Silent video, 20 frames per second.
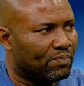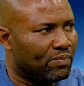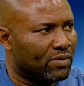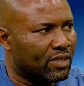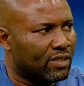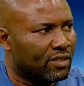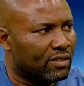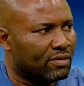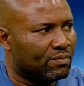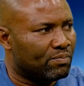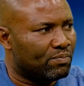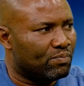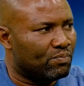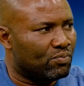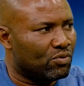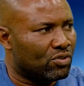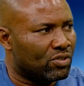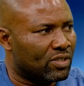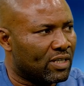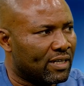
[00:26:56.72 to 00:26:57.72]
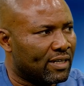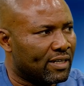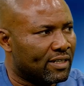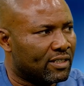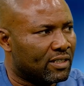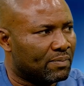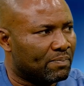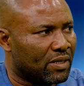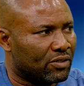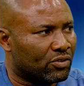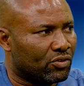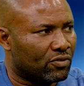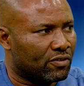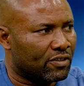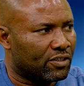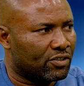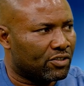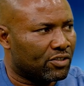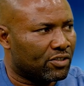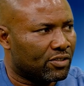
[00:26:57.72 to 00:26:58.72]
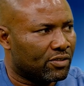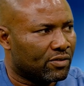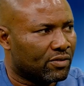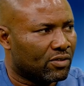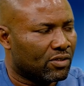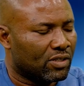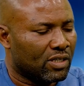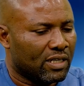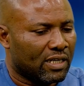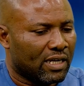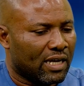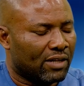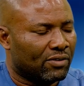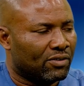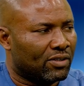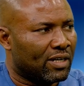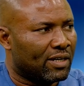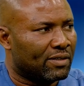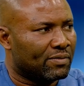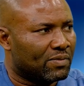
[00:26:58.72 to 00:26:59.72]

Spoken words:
the producer gets patronage. Another